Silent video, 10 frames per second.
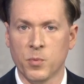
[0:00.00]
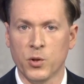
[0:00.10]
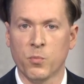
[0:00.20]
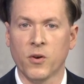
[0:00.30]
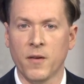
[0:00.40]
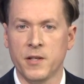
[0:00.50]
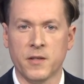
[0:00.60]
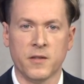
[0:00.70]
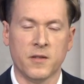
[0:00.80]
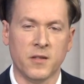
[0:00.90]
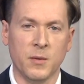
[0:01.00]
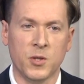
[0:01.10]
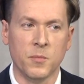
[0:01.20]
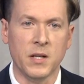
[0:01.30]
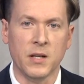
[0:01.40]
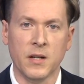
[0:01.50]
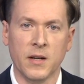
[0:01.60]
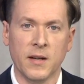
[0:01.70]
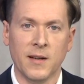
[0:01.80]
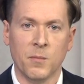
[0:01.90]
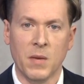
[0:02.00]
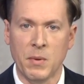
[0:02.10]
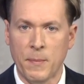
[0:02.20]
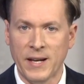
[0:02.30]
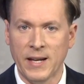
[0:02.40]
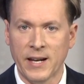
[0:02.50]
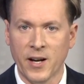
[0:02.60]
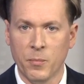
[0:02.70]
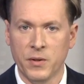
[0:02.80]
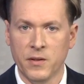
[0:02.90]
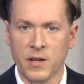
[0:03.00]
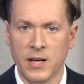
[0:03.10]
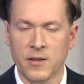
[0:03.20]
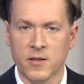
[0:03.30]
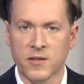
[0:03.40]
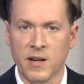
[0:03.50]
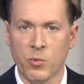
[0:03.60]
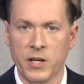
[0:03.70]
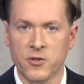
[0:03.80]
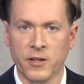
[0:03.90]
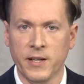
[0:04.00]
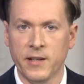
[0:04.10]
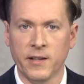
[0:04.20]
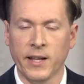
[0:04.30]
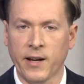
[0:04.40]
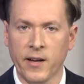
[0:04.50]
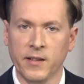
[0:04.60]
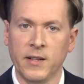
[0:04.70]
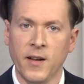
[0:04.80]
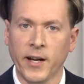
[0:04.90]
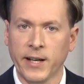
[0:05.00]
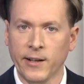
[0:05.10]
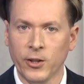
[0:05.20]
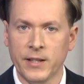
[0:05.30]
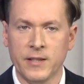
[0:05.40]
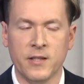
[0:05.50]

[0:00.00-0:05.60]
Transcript: but the province doesn't seem to be maybe picking it up in the same way. Jillian, like I kind of look at this